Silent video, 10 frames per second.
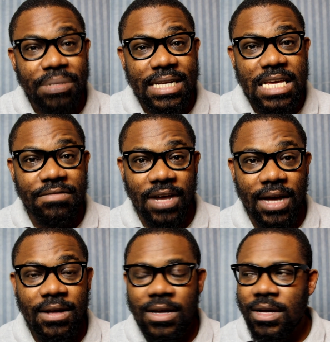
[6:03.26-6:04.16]
believe
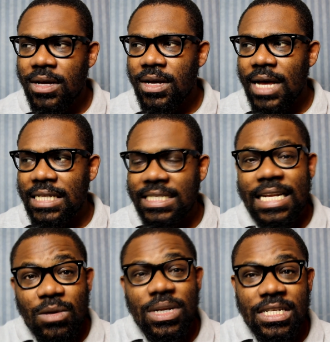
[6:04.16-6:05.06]
her and
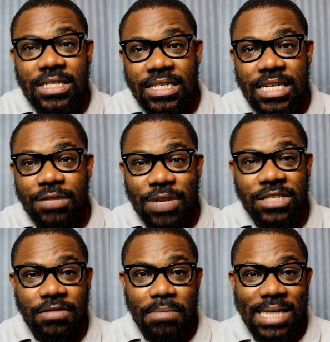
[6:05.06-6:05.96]
said he wanted to see the
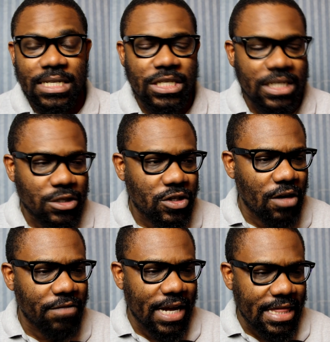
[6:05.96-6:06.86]
rest of the messages and
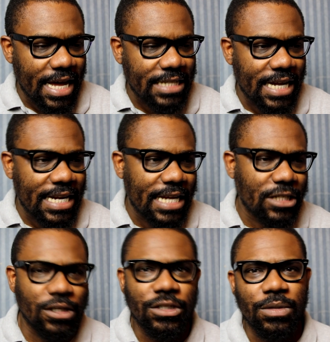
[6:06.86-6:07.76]
stuff like that. And
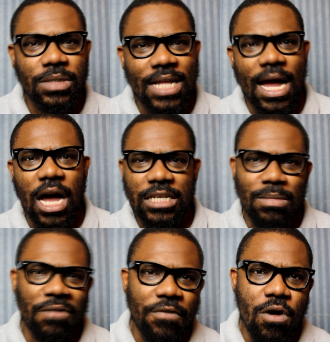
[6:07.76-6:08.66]
then, she was like, oh, it's
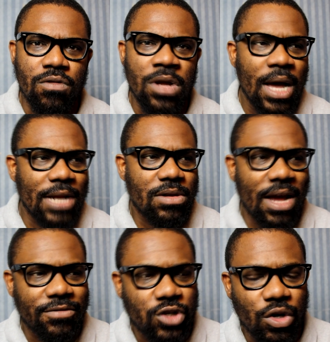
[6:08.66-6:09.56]
my phone. I don't
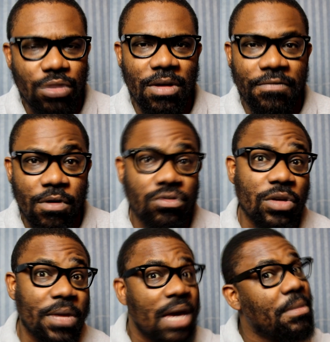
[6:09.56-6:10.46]
have to show you my phone.
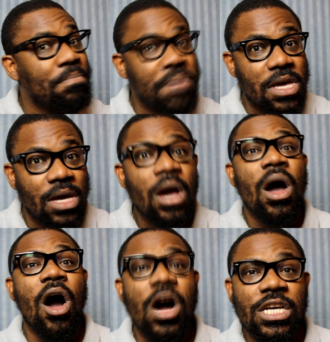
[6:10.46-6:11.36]
So it became a big
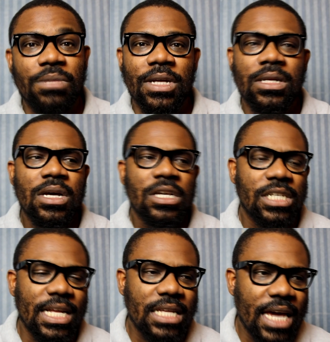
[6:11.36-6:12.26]
argument.
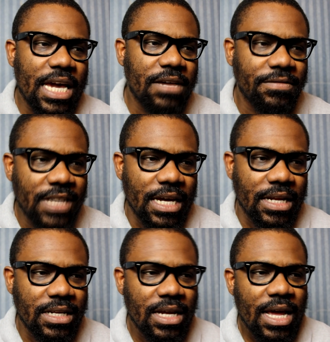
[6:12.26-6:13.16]
She then caved
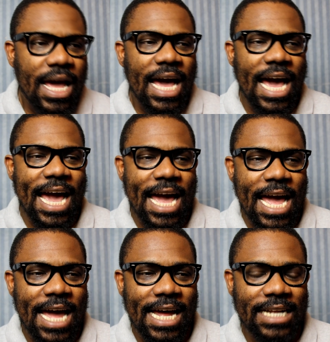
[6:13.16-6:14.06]
in,
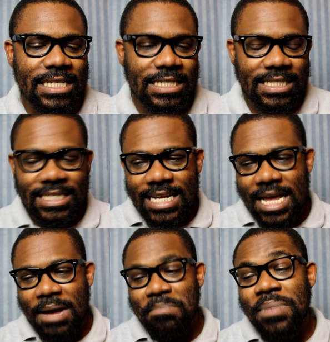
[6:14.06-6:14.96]
and
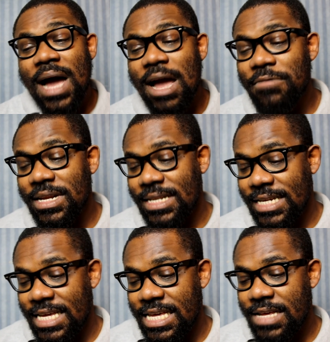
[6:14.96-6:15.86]

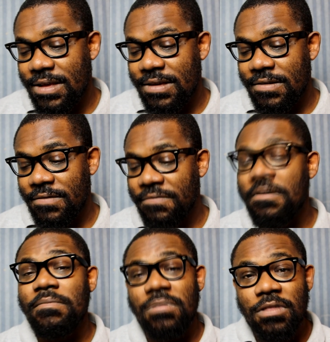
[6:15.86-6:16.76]
apparently
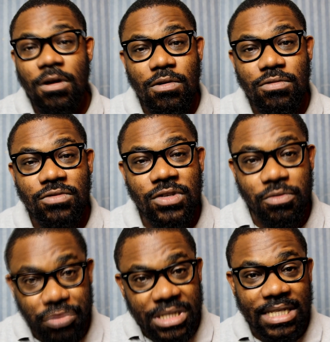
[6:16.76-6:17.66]
from those
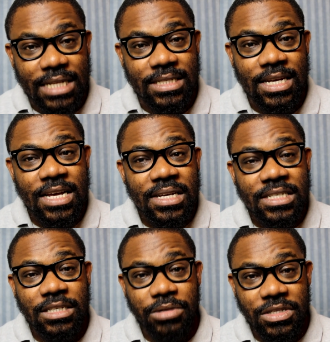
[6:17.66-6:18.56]
recent
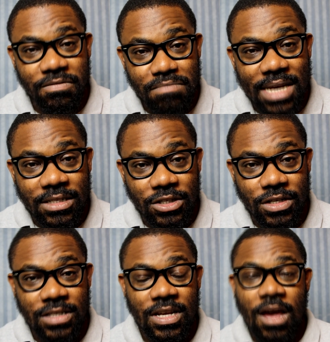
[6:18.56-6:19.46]
series of
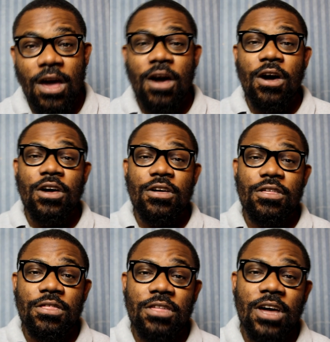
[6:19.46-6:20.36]
messages,
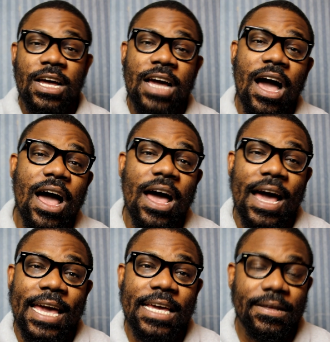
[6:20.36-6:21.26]
the
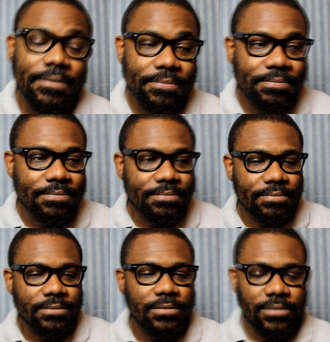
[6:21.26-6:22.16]
guy
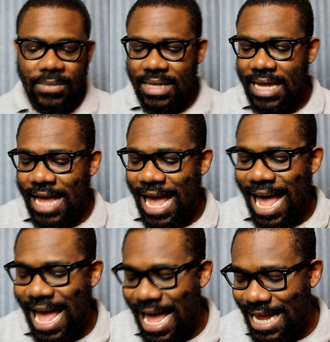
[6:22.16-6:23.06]

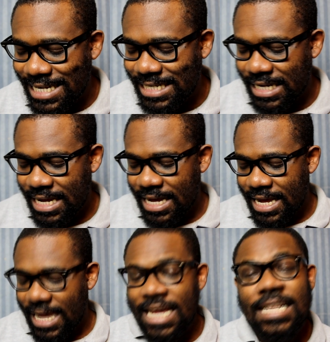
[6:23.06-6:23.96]
had
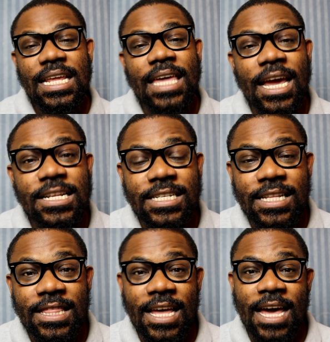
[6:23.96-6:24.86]
indicated
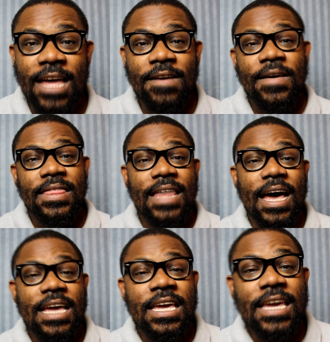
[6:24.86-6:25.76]
in there
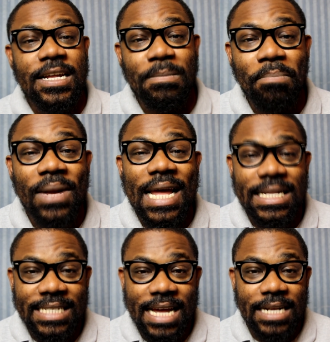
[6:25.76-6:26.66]
that he had
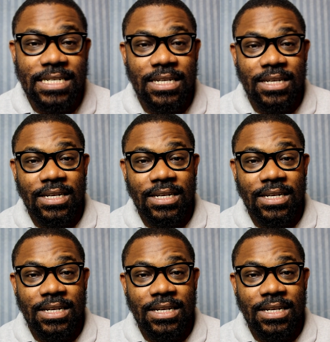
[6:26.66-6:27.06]
planted,